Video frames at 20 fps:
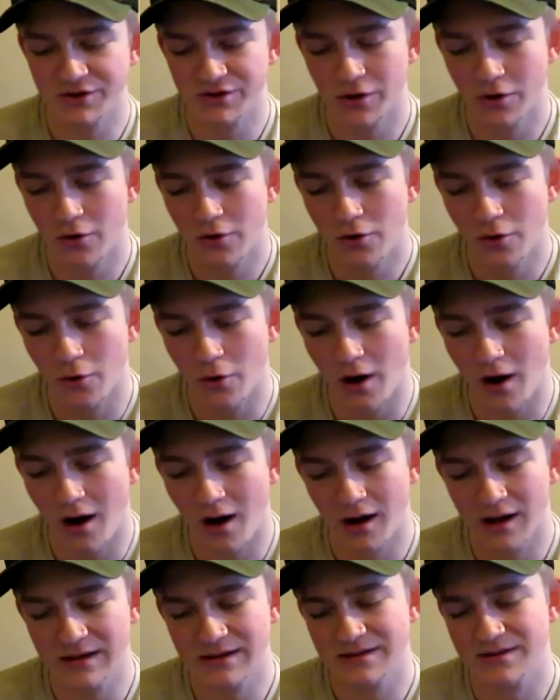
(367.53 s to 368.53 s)
song,
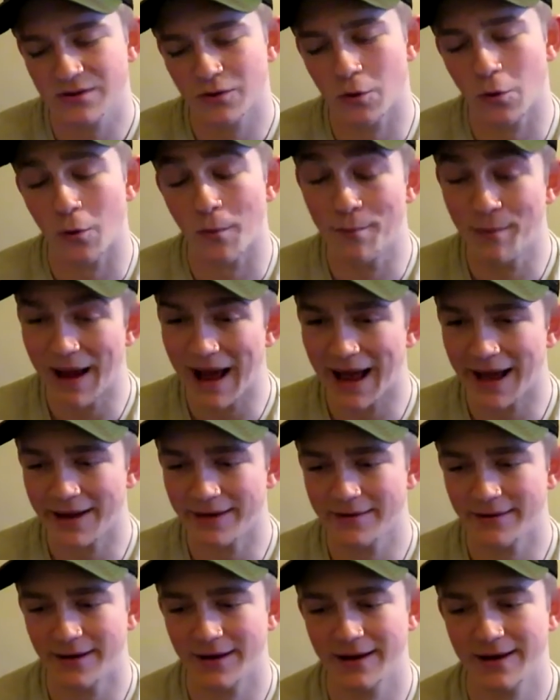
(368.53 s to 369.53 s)
artist, or
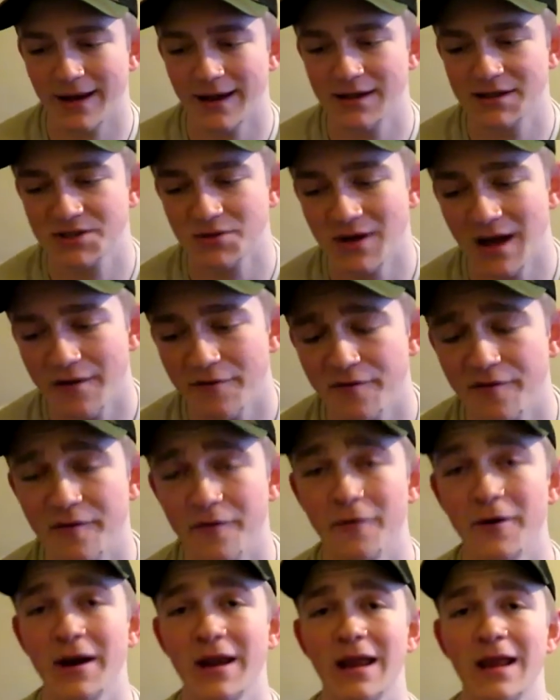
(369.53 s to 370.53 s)
band? Okay, so I have
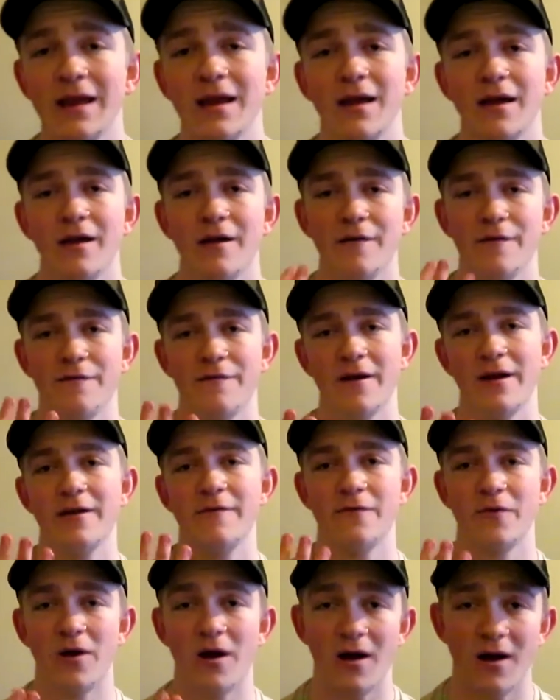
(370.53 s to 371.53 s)
three
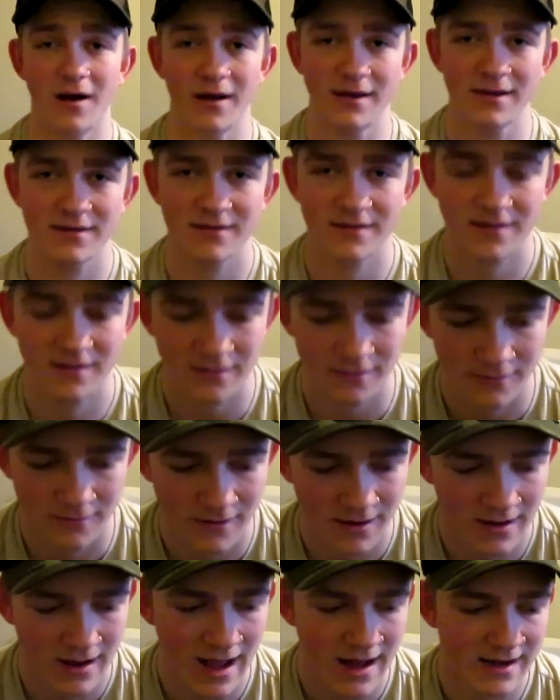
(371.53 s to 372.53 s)
favourite artists,
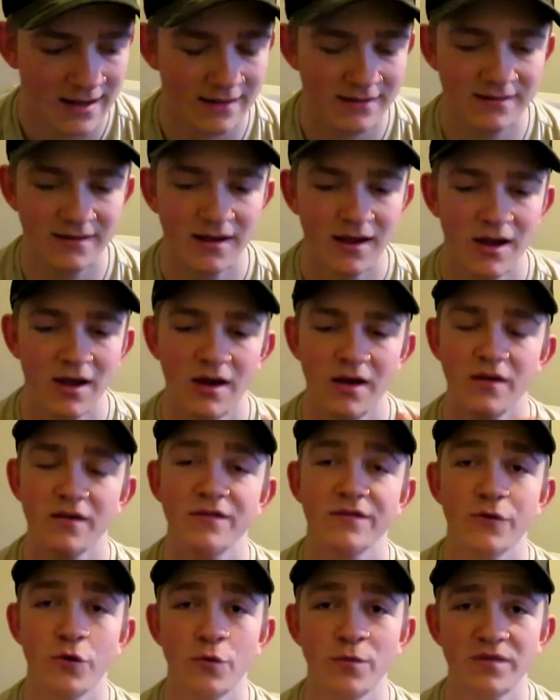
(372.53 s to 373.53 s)
alright, and it is
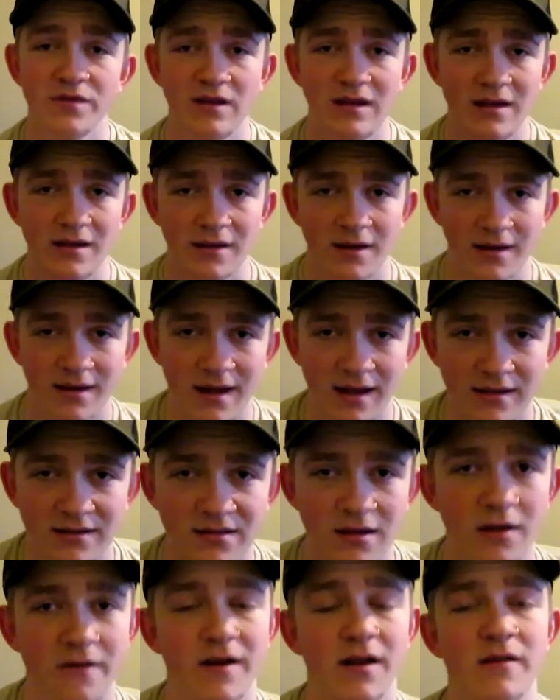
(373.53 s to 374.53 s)
Stormzy. Okay,
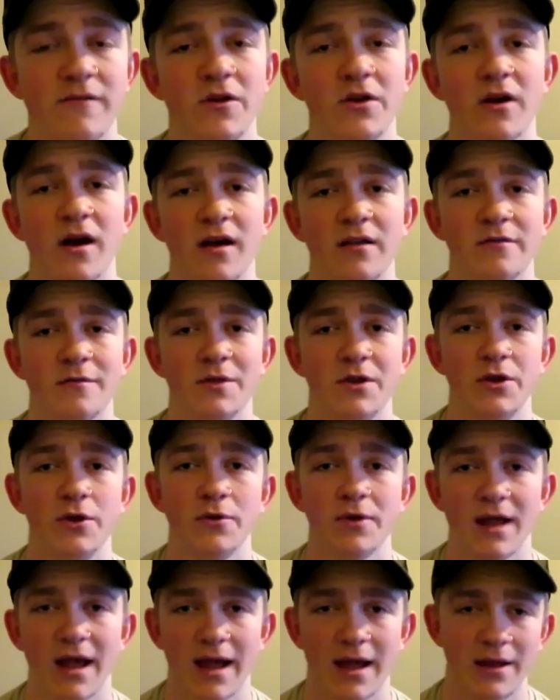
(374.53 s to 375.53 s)
so if any of you guys from the
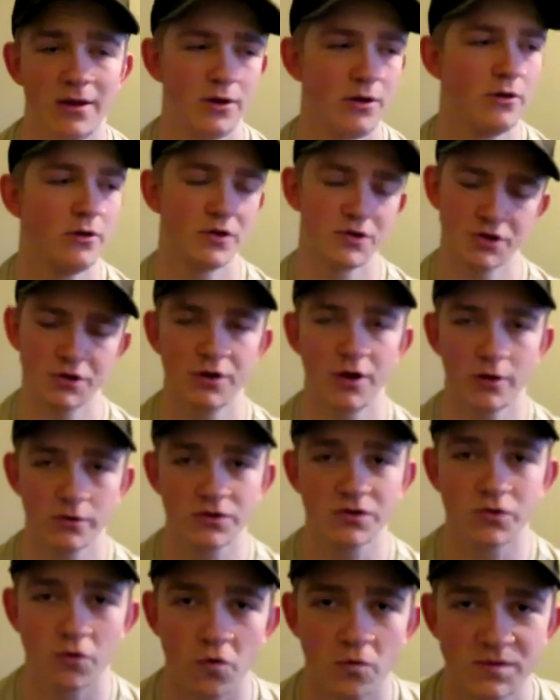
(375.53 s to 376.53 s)
UK, you should know
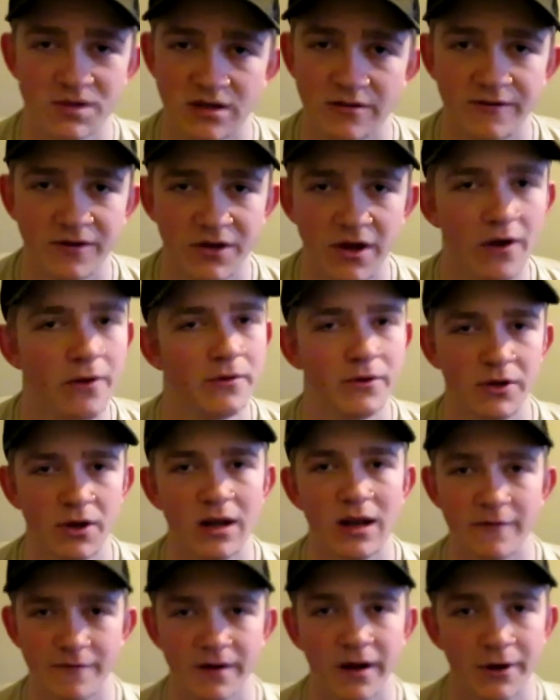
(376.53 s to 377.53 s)
Stormzy. If you don't,
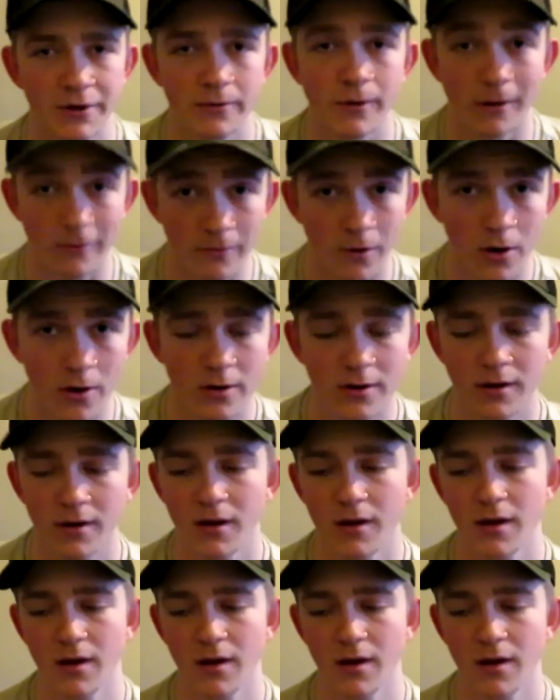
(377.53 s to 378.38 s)
you're living under a rock.